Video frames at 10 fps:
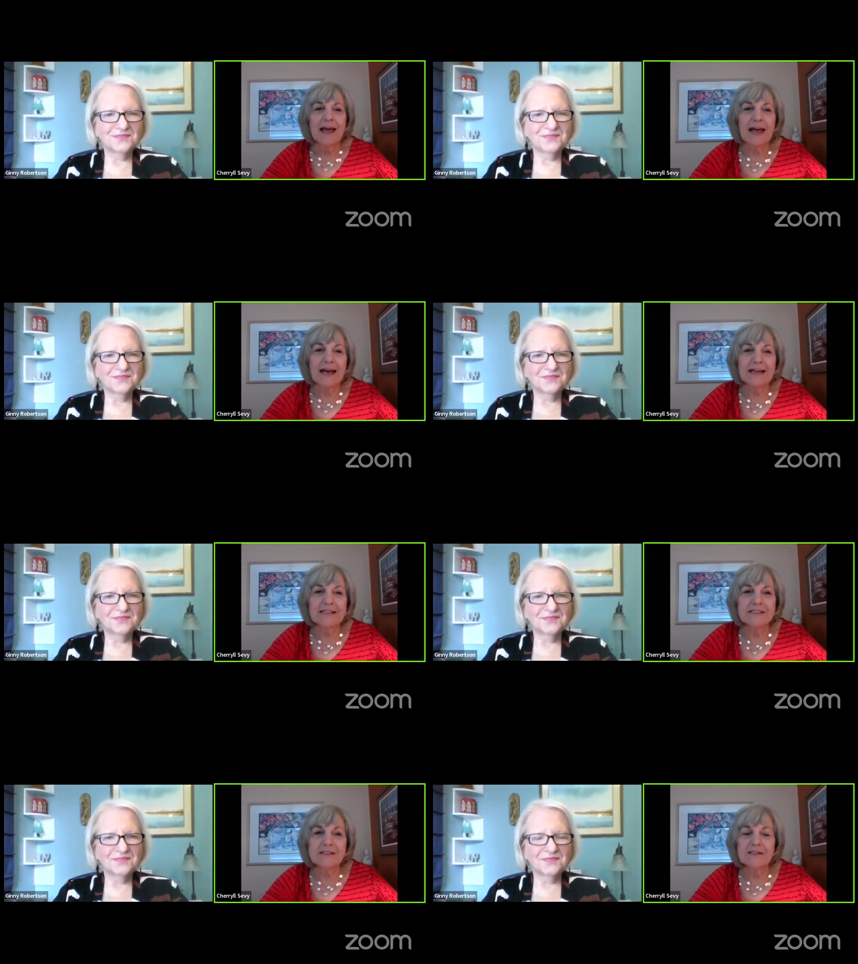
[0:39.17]

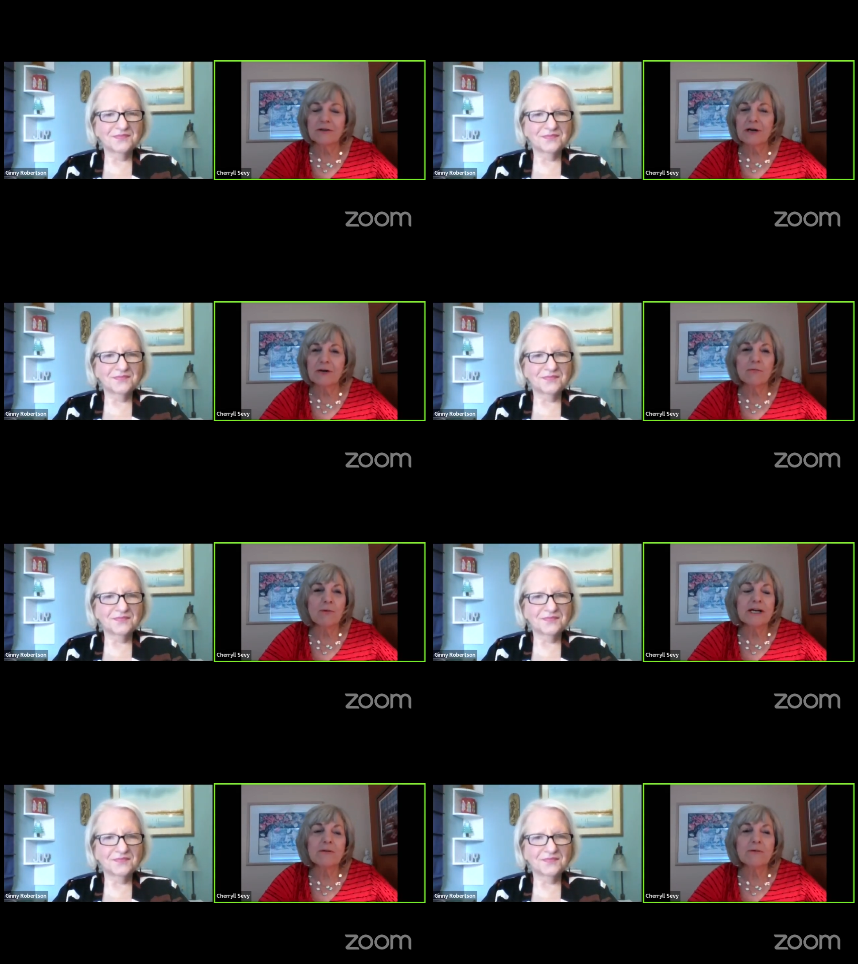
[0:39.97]
Speaker 1: and you know, kind of
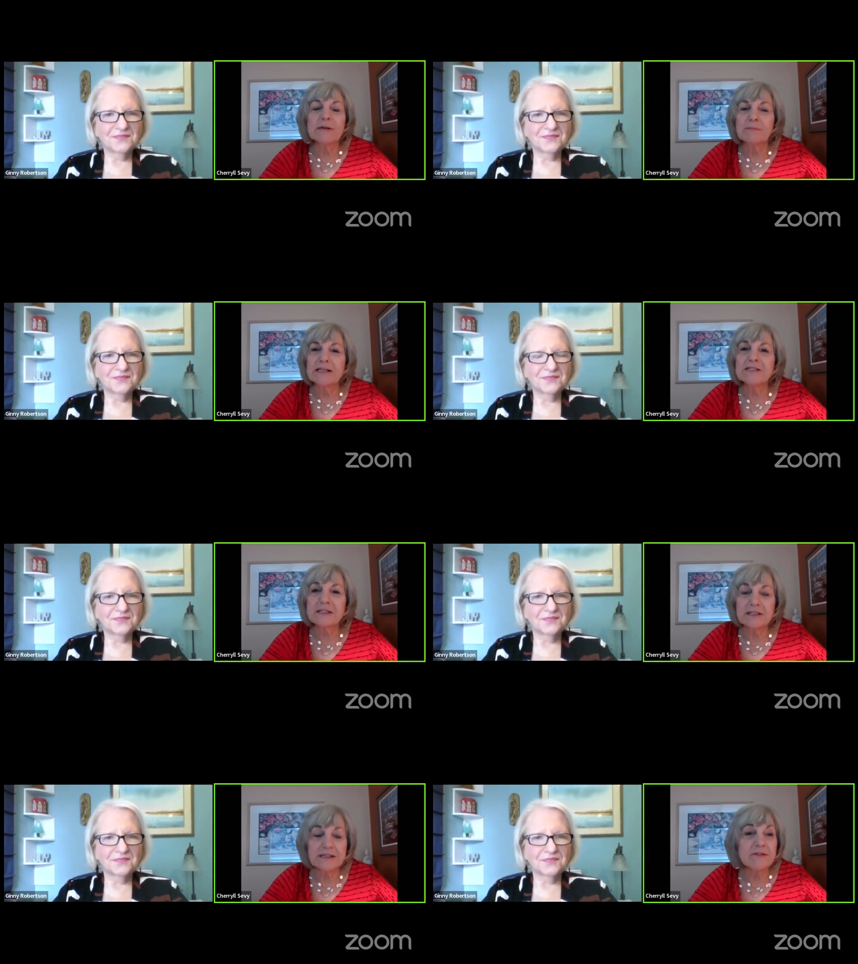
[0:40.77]
what it what it means
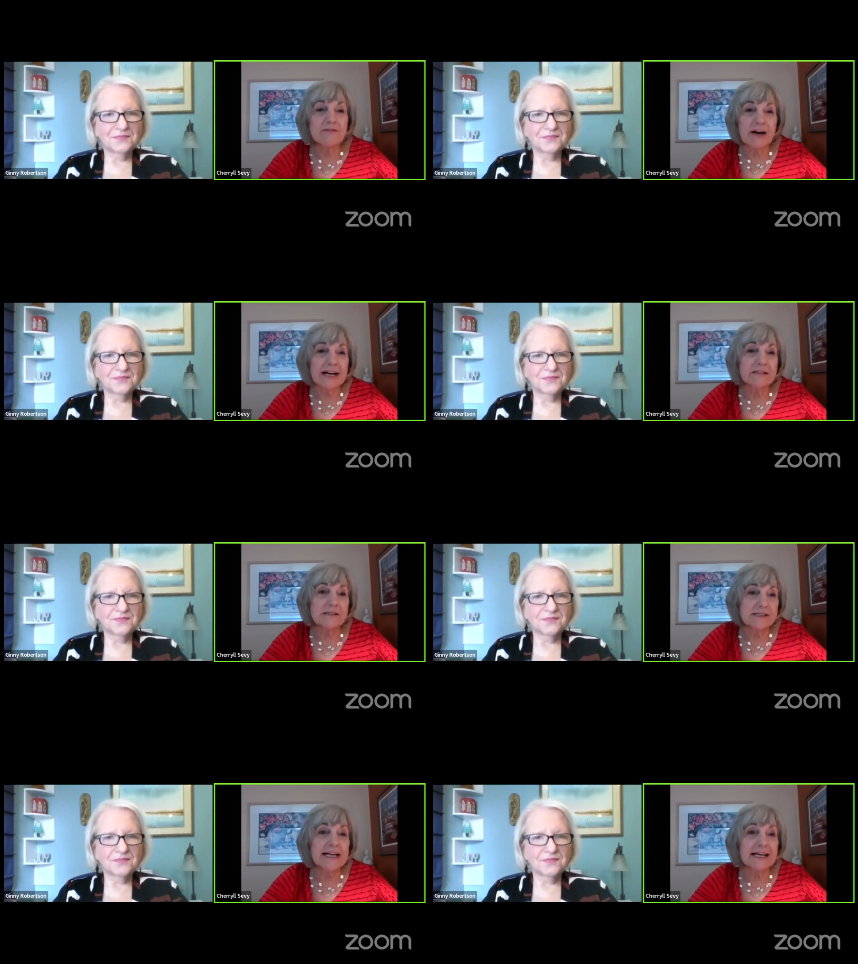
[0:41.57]
to live a vital
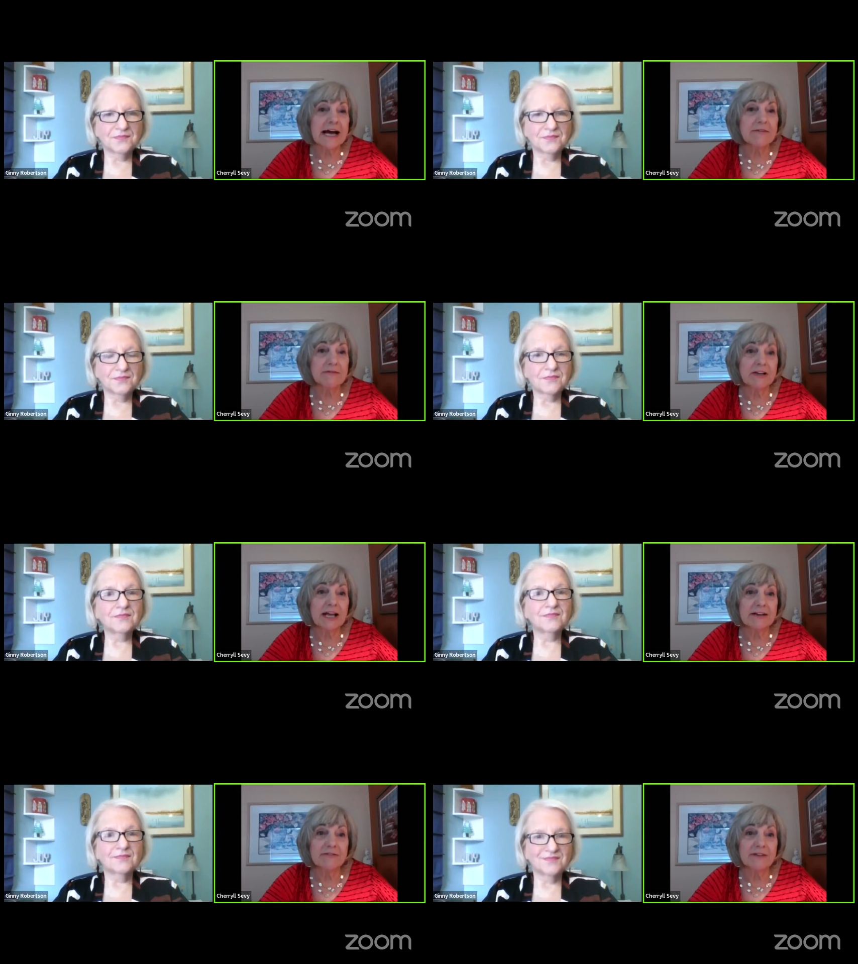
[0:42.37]
second half of
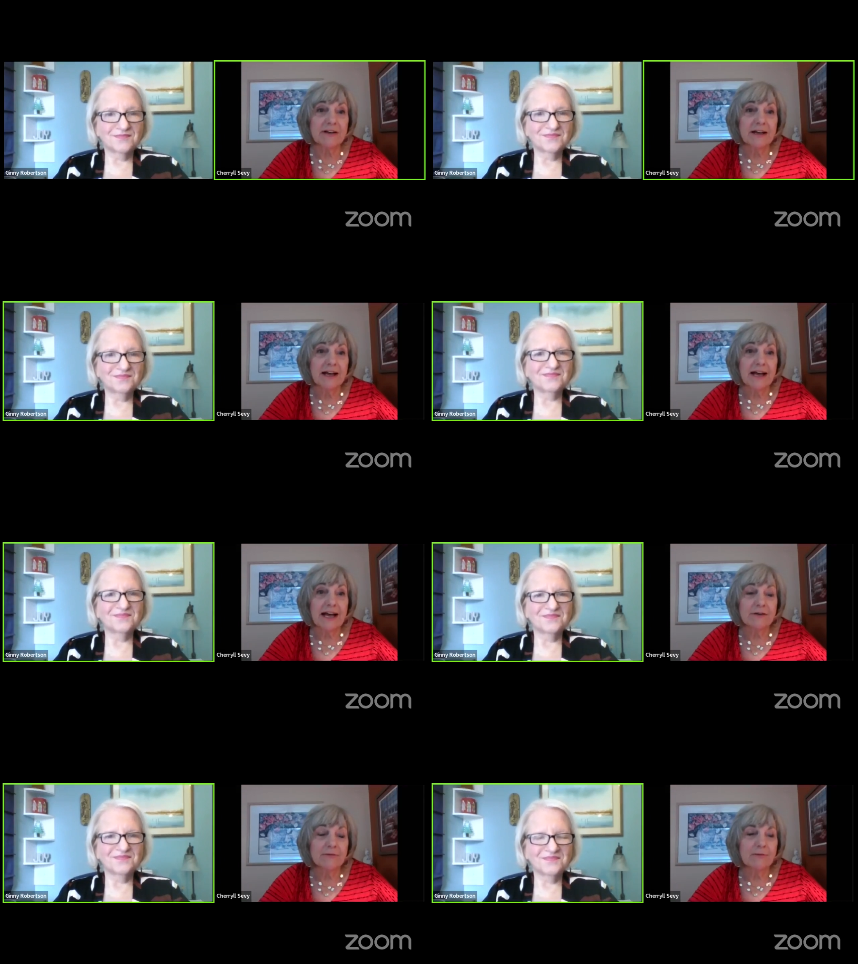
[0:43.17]
life. Mm-hmm.
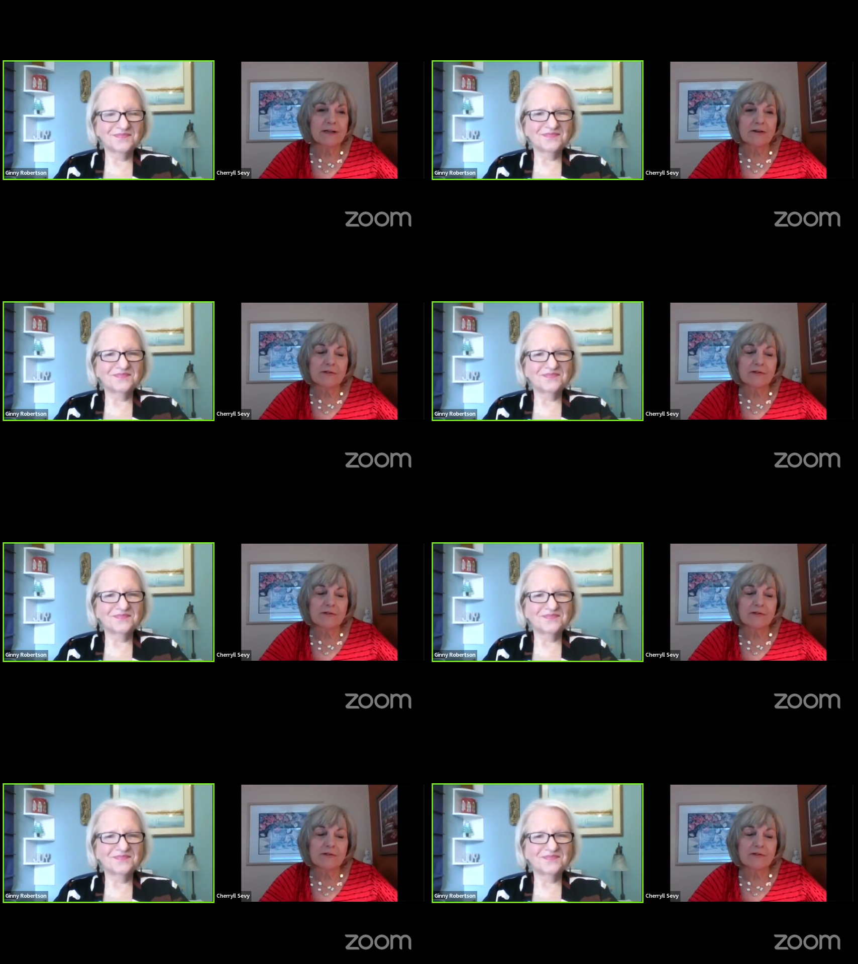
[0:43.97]
And one of